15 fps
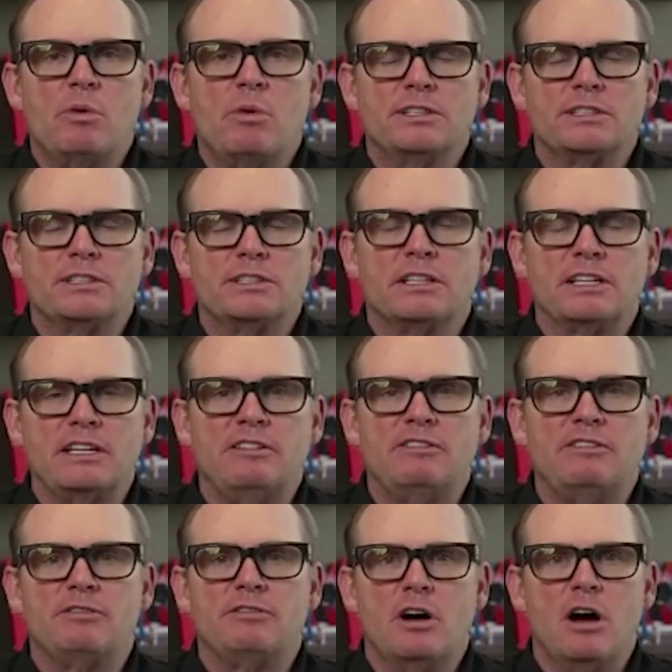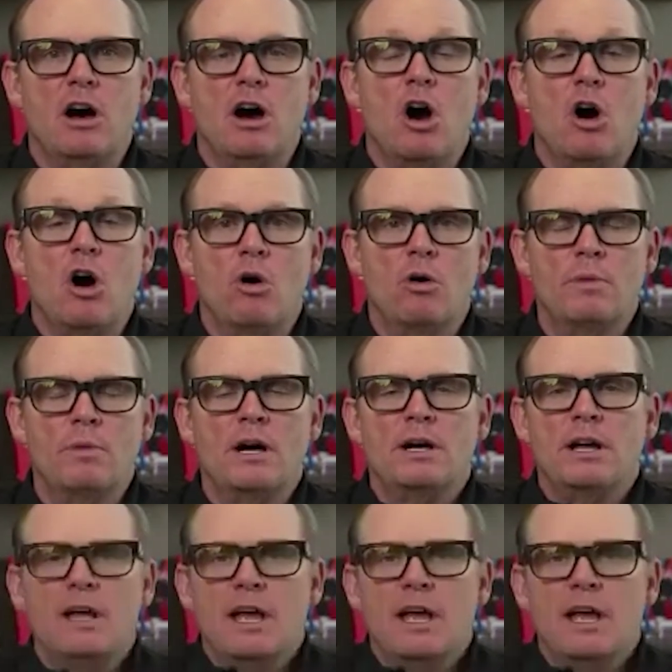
willing to leave uh, home